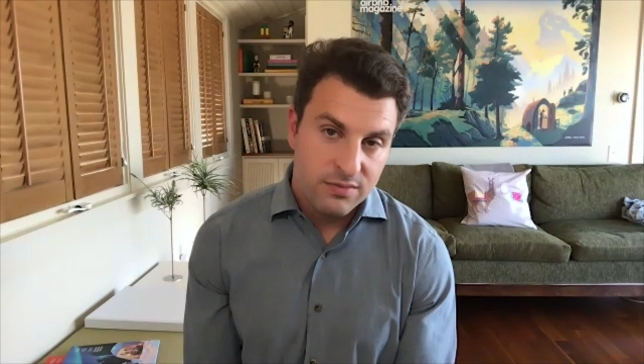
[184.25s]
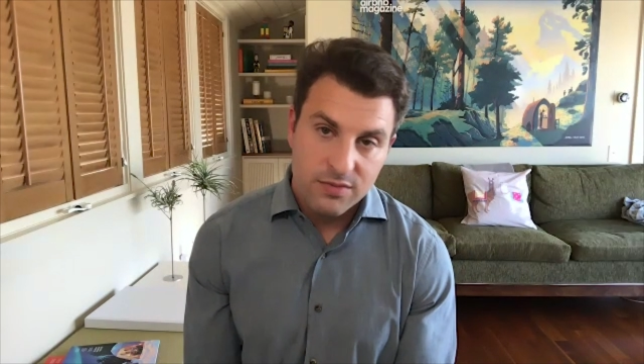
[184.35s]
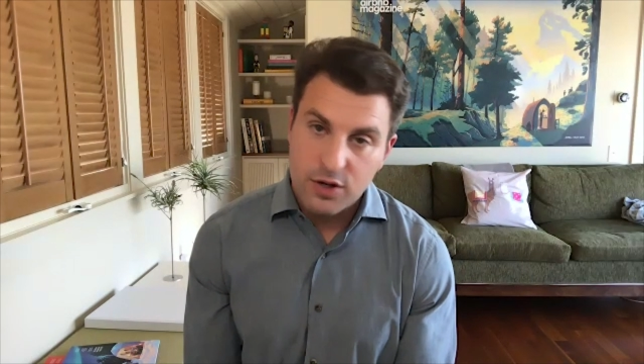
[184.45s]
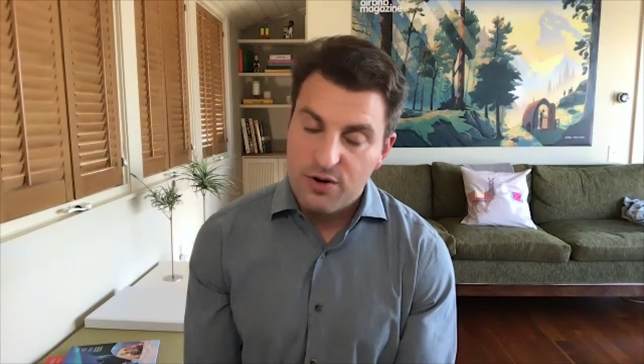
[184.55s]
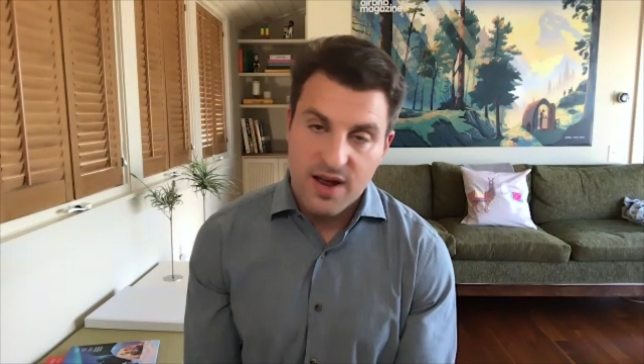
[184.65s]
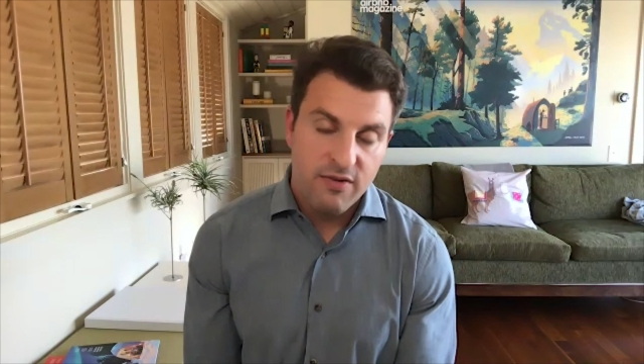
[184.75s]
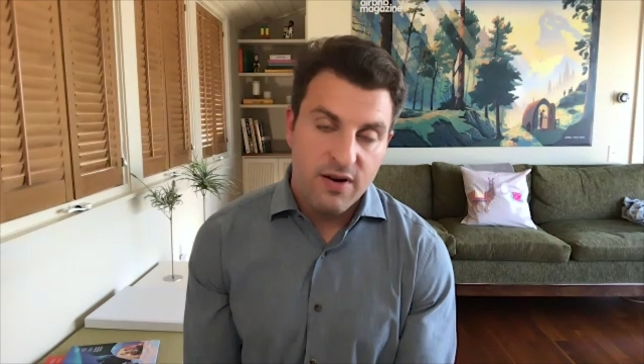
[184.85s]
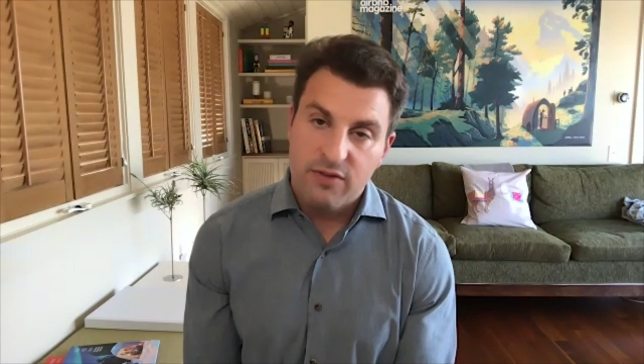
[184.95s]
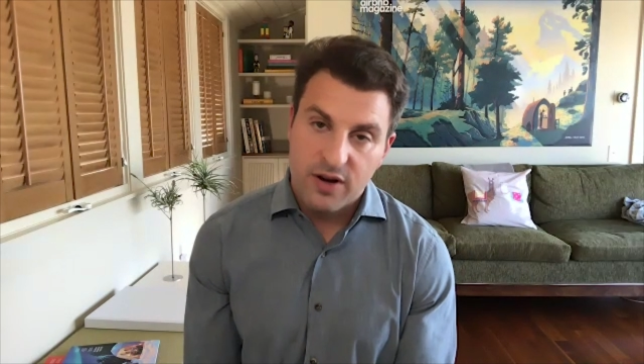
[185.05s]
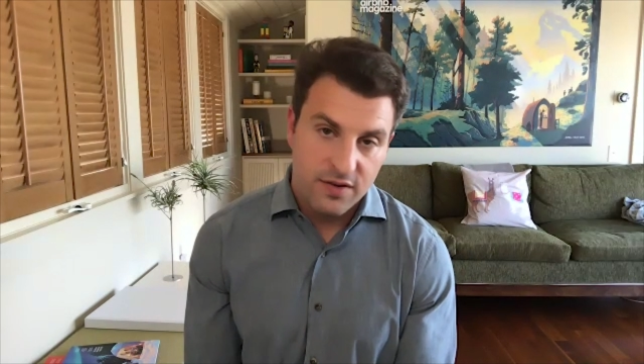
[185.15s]
You're never
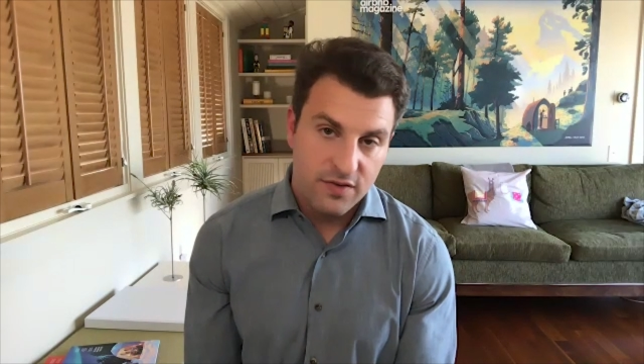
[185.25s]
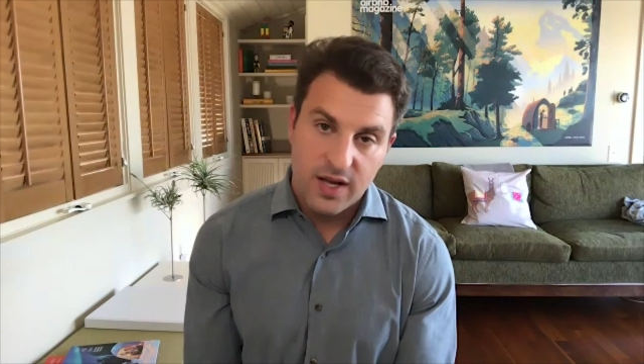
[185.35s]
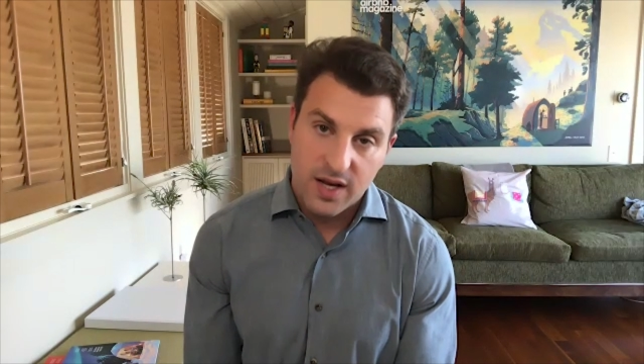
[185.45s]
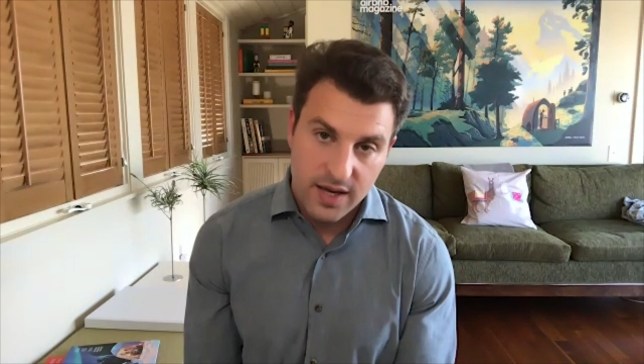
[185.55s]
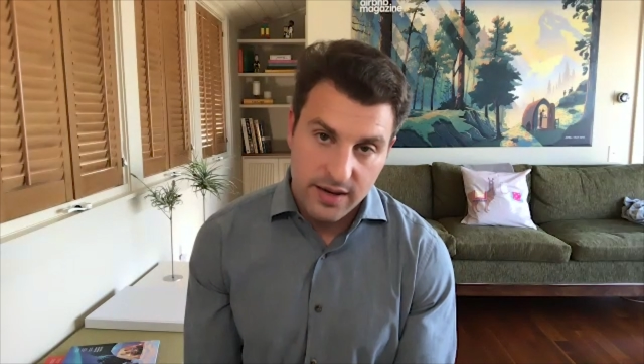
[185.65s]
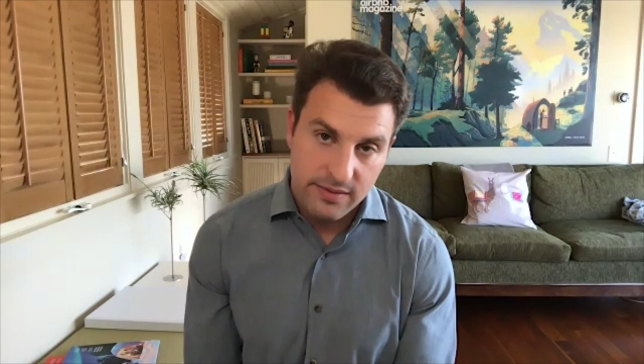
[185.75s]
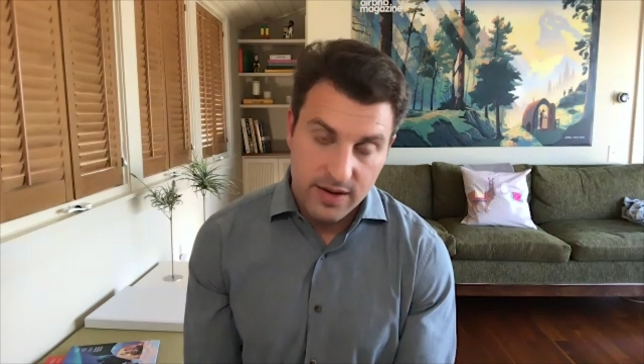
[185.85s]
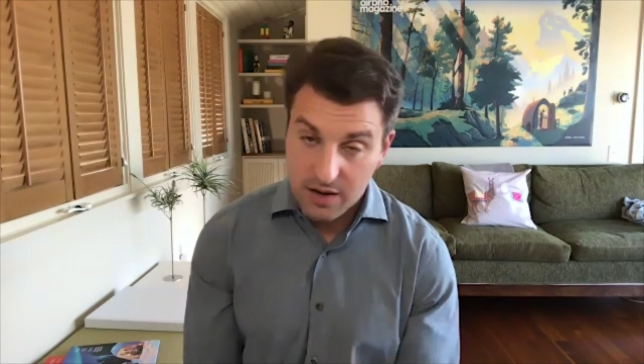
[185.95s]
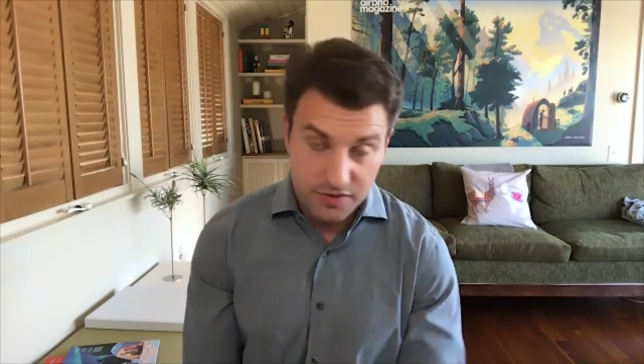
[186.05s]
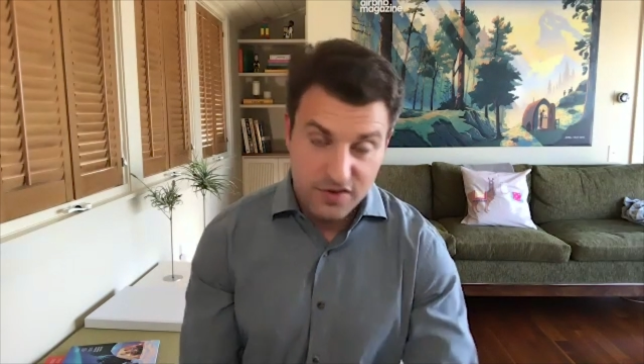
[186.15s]
ever going to see it again.
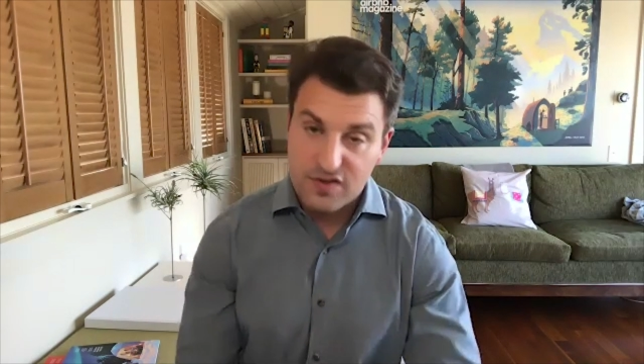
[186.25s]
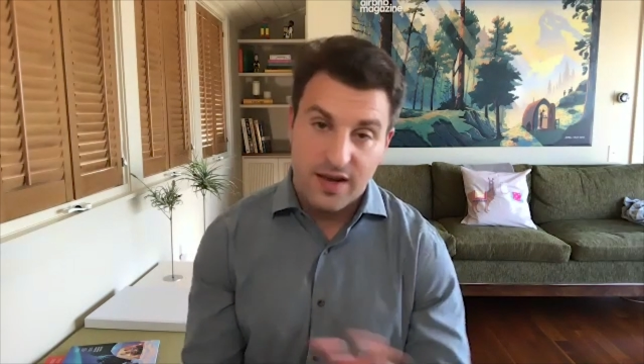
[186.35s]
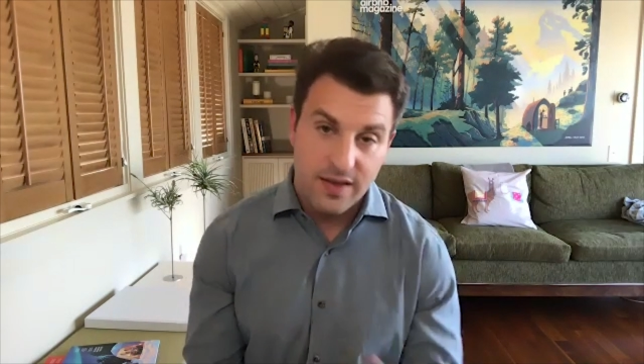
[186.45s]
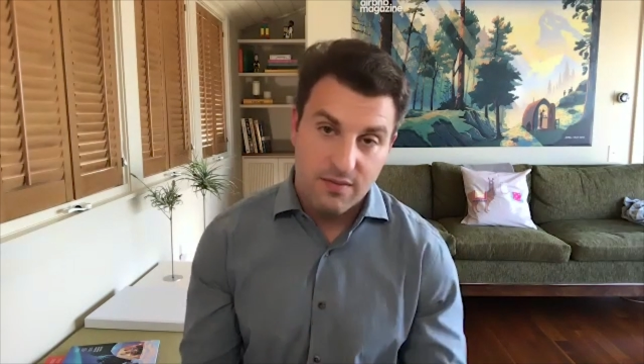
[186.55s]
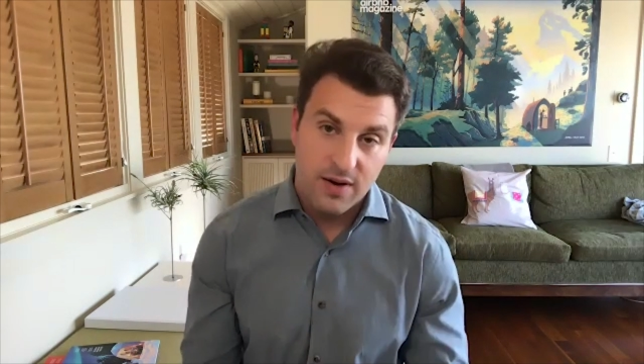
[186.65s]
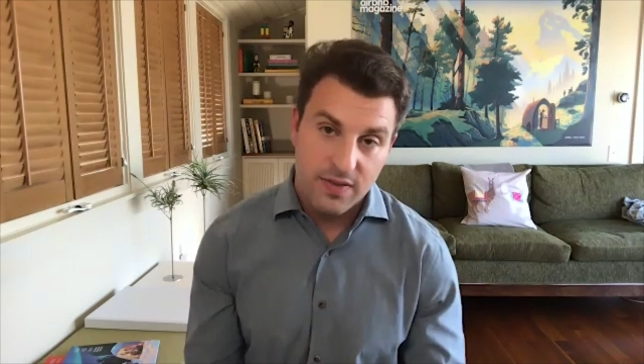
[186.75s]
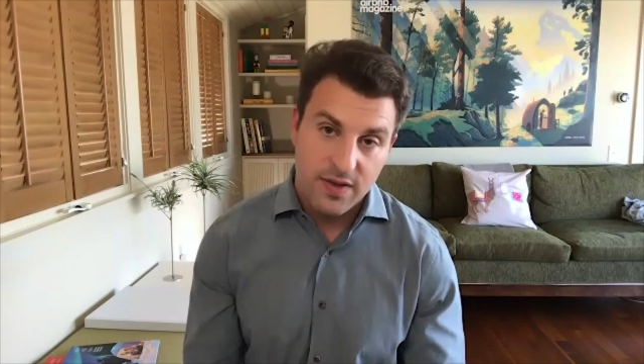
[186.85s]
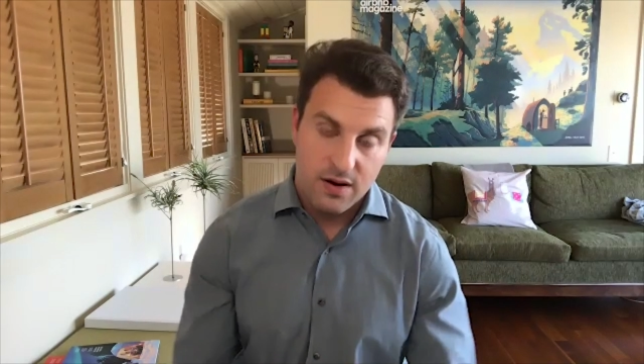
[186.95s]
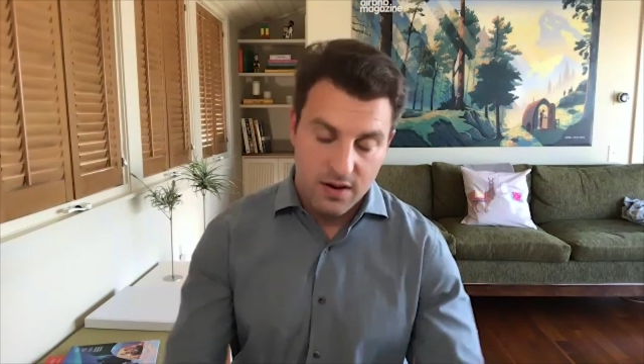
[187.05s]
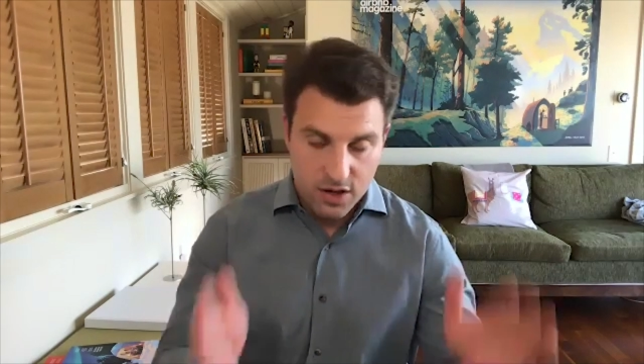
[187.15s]
I'll just say that right there